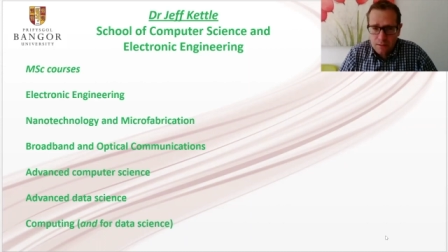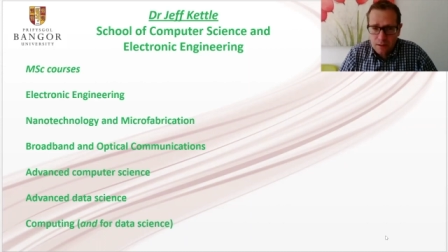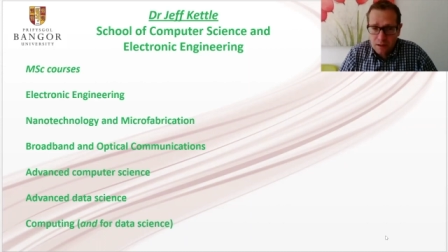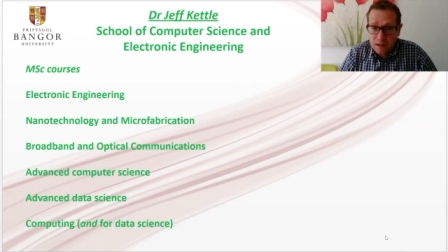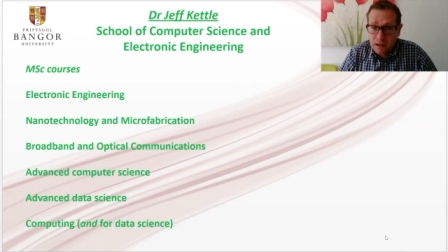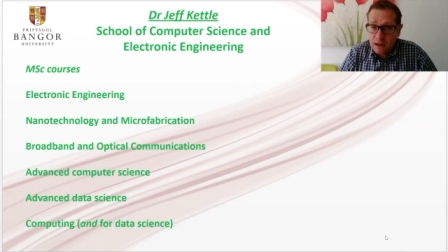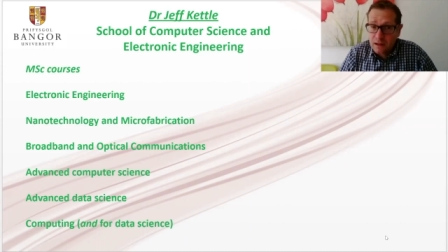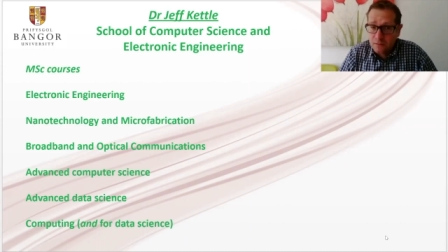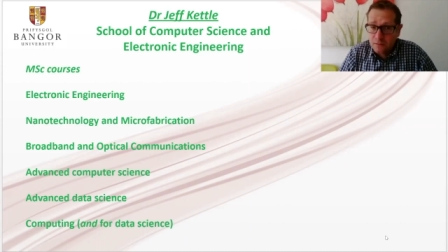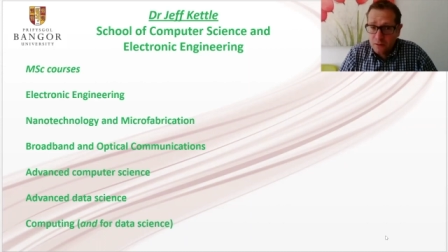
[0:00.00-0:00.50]

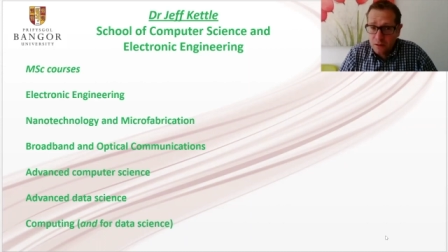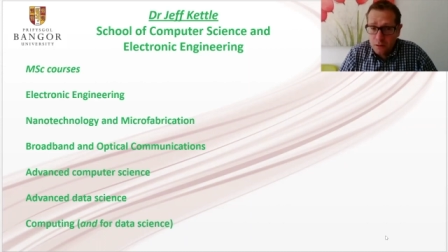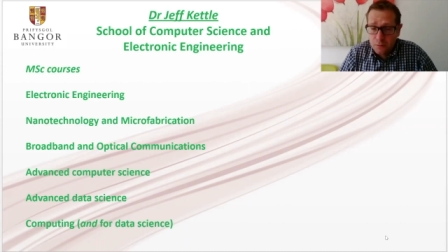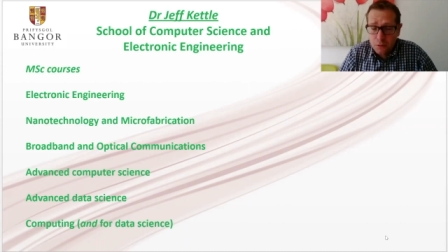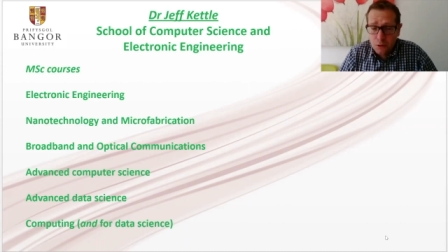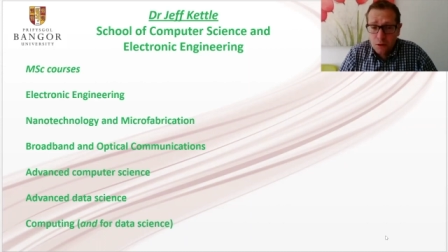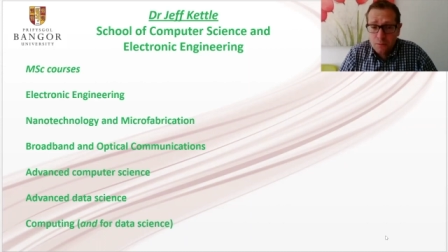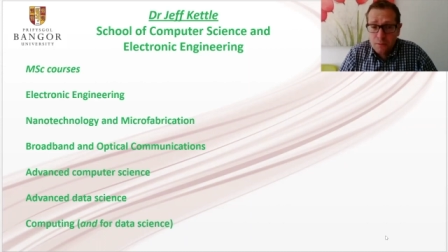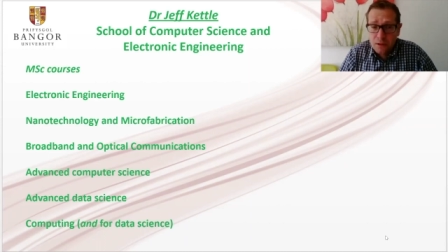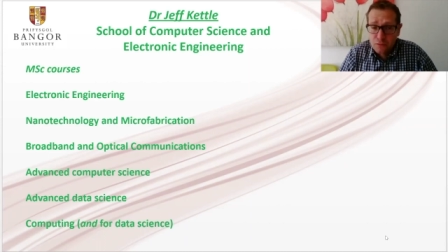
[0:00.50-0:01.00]
gainful
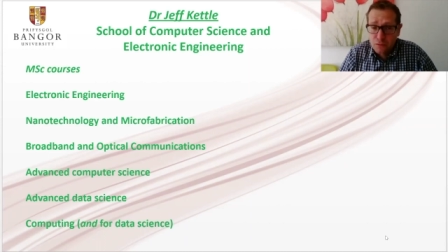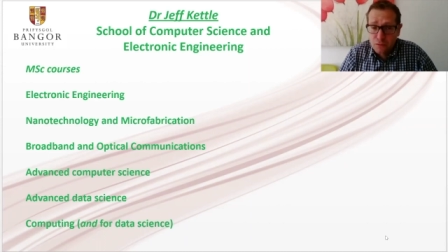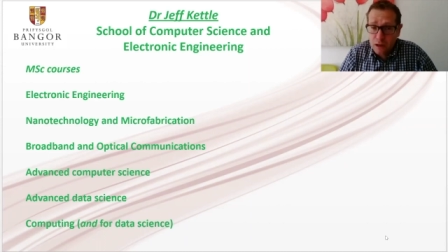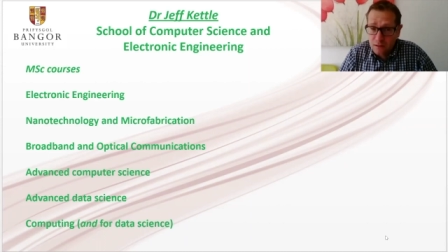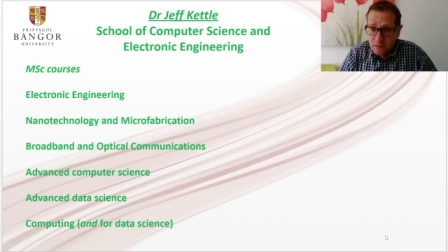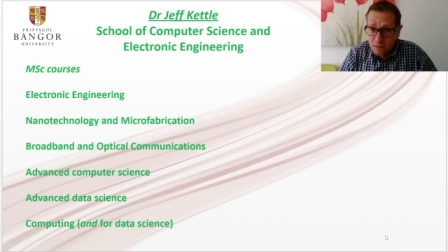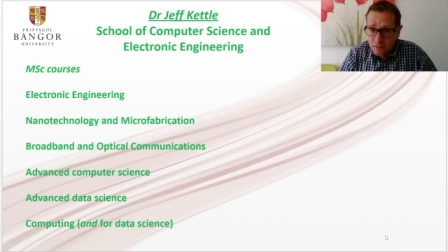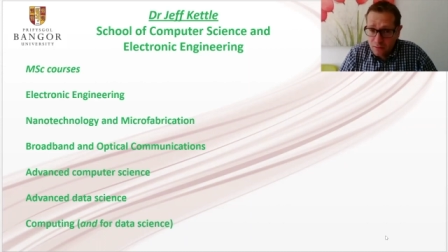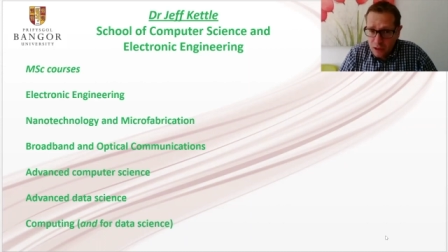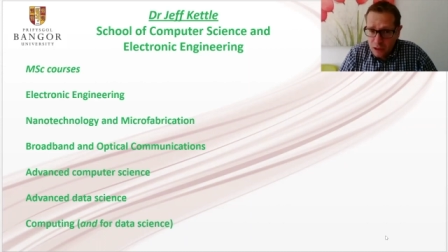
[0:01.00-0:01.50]
employment
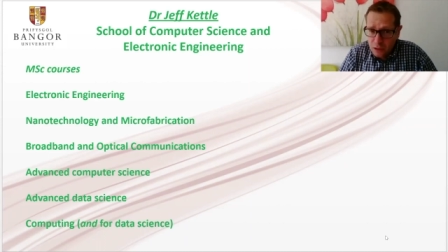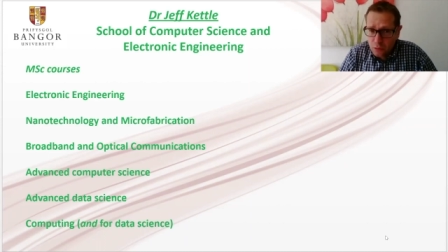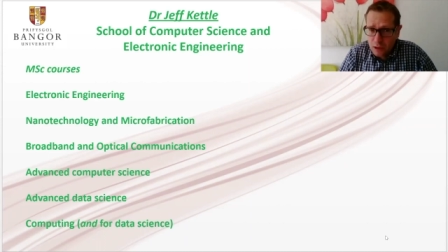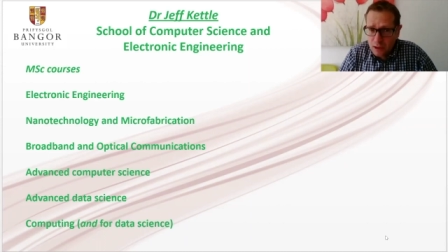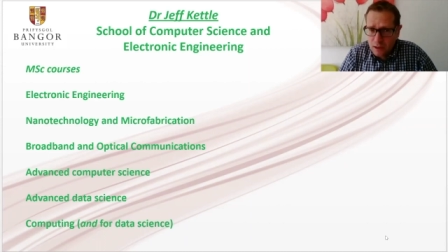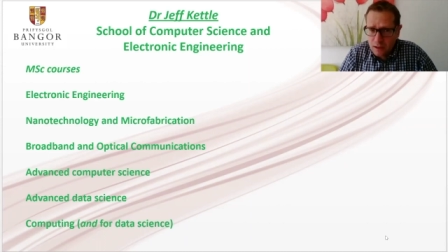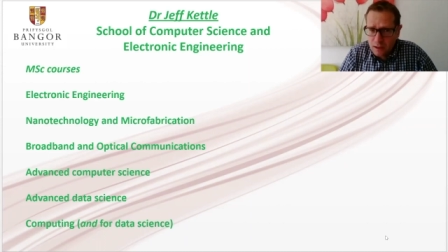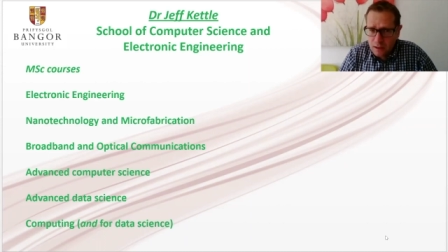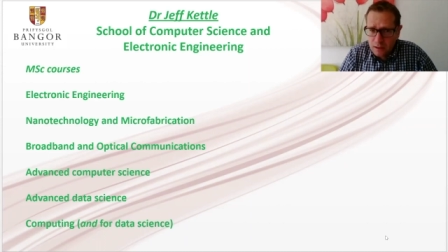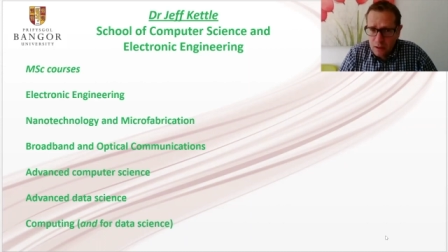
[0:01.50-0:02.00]
relatively
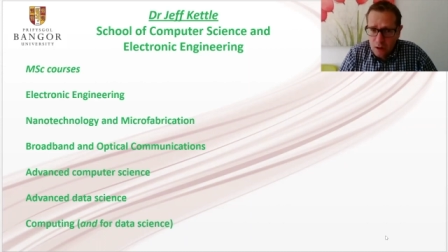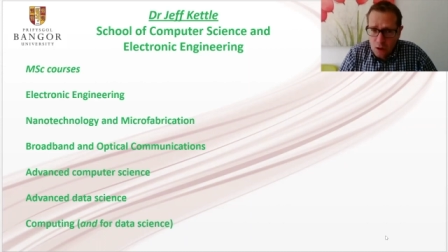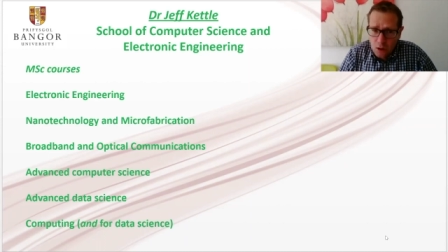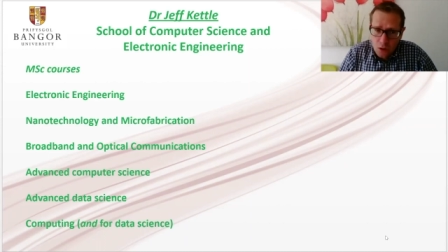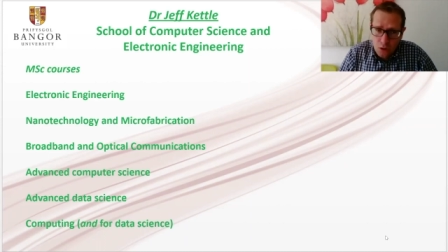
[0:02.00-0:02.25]
quickly